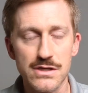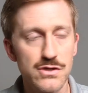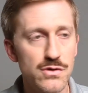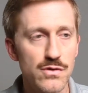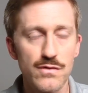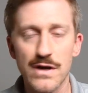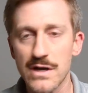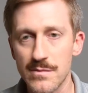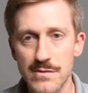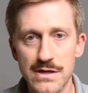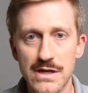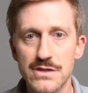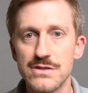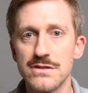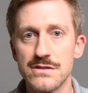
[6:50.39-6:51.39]
and your
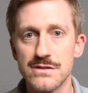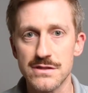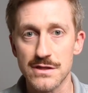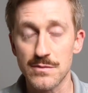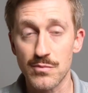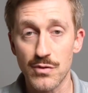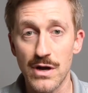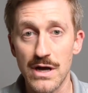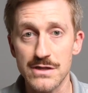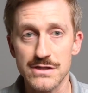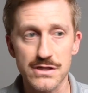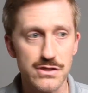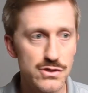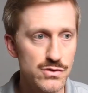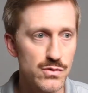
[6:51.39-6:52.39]
recommendations to the
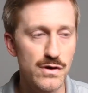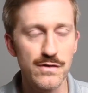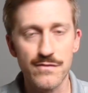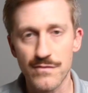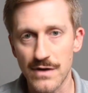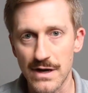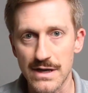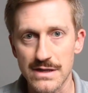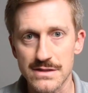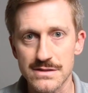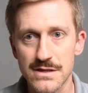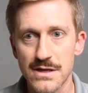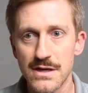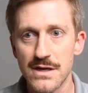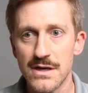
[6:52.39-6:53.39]
project, your
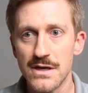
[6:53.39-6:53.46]
advice,